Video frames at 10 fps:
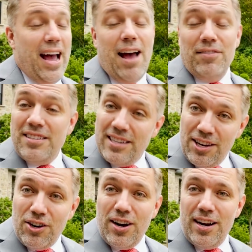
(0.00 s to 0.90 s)
I haven't
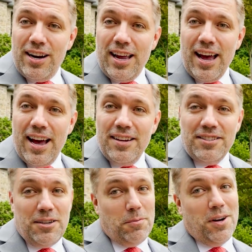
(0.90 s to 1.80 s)
seen her in it yet,
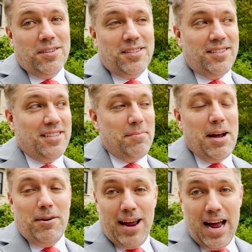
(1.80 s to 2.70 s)
and she wants to see
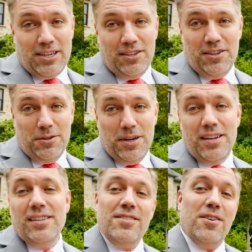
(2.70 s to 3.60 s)
my reaction to
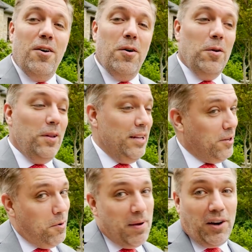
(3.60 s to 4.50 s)
it. So
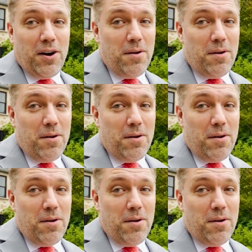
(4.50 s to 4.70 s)
let's go pick her